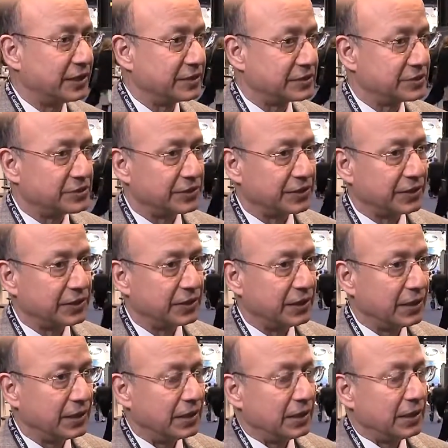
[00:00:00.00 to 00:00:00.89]
history.
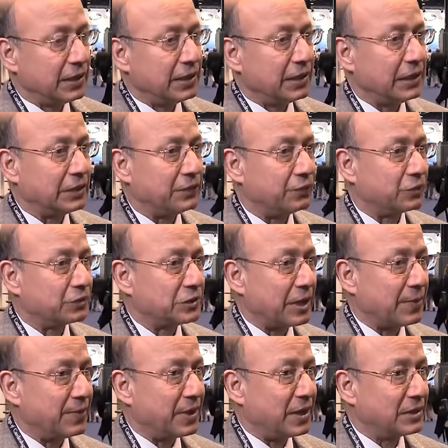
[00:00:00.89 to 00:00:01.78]
It was
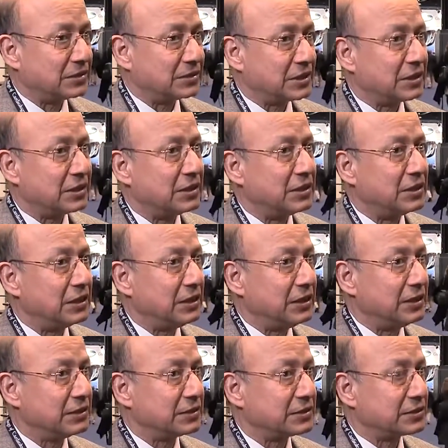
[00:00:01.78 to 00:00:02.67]
amongst the
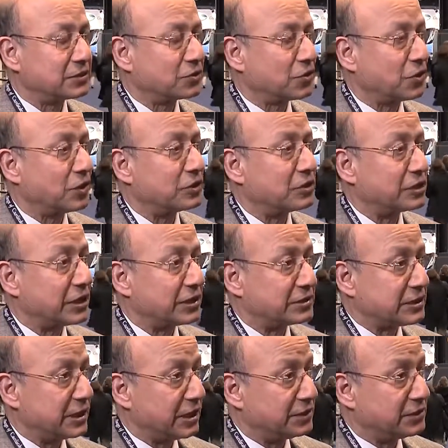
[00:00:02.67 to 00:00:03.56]
earliest
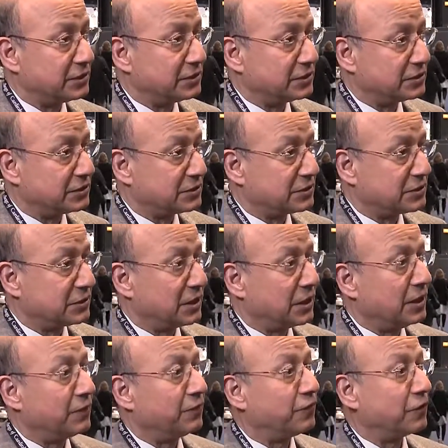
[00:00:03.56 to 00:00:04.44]
contrast agents
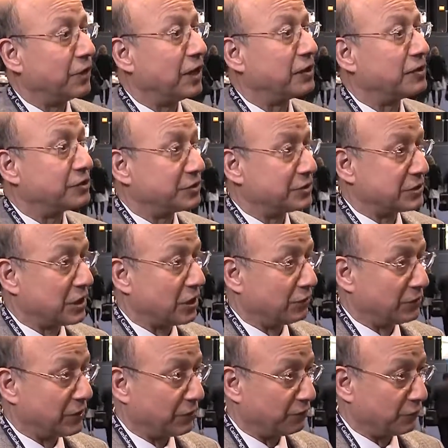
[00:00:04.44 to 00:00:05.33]
for
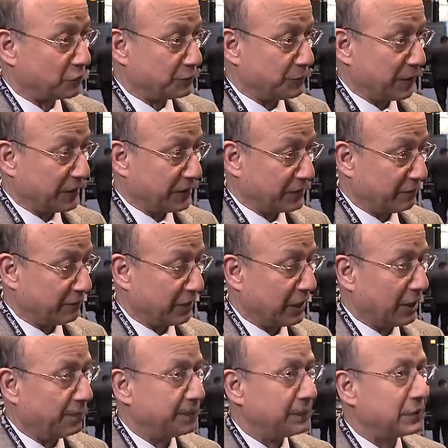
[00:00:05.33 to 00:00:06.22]
ultrasound that was being
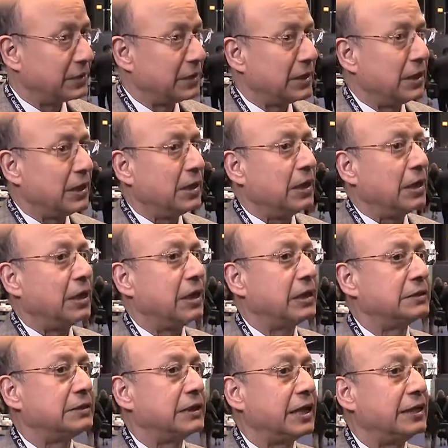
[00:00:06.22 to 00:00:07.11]
developed.
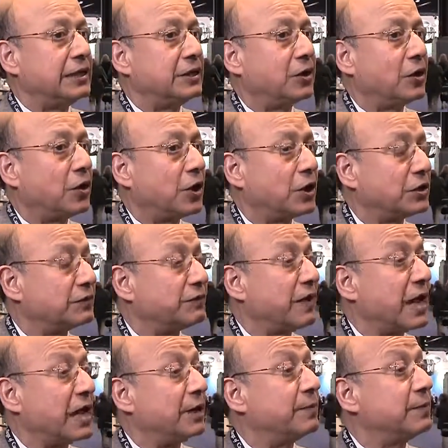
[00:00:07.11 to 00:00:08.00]
They did a lot of
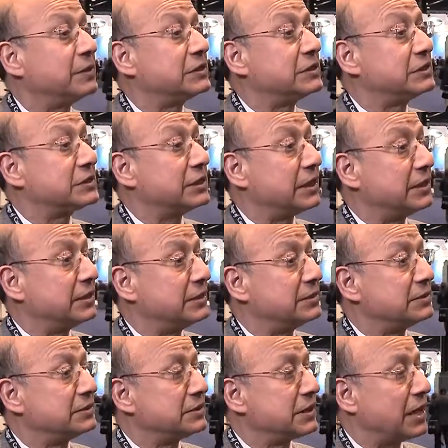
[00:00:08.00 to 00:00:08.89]
animal
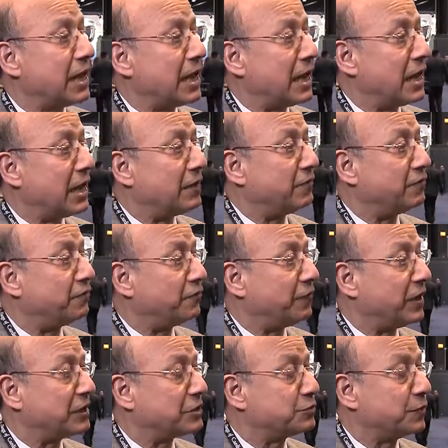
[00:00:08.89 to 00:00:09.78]
studies and
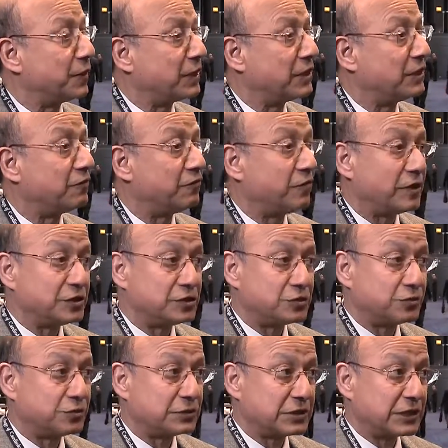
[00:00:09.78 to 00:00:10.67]
phase 1 and phase
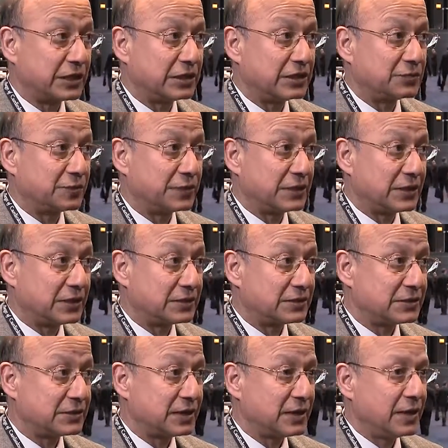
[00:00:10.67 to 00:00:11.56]
2 studies with
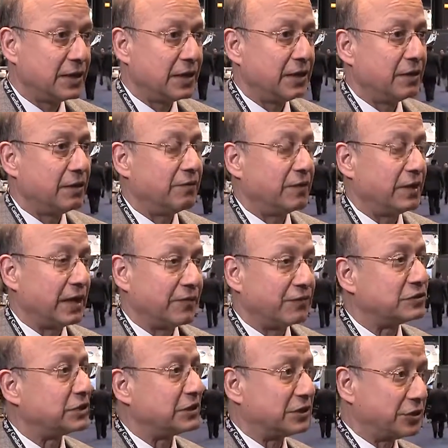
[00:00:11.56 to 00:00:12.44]
us when I
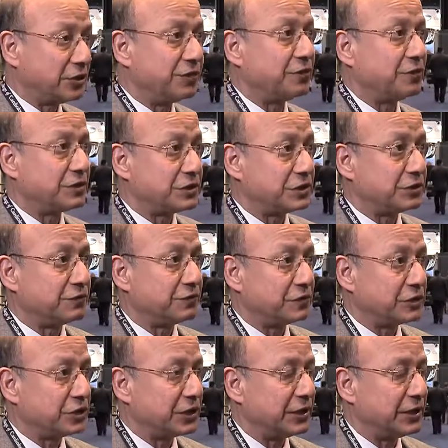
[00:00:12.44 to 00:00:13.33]
was at the University of
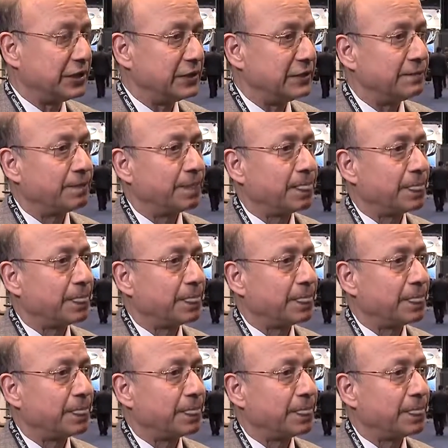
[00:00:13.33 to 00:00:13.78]
Virginia